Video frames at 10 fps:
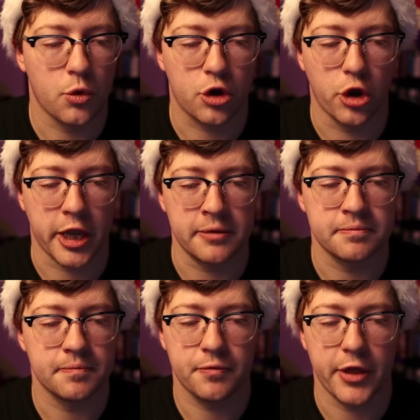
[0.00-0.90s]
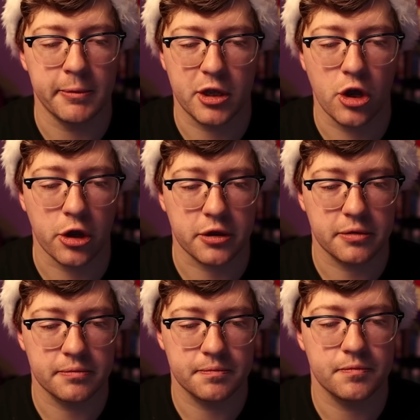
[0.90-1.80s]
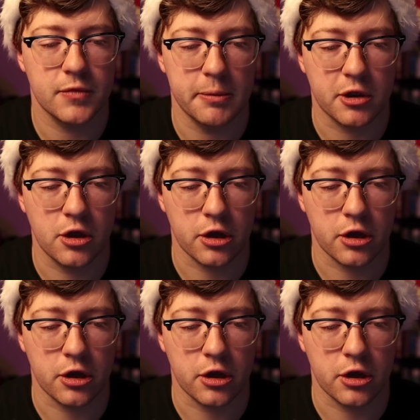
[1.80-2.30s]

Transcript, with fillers: we're cooking. Let me cook. Let me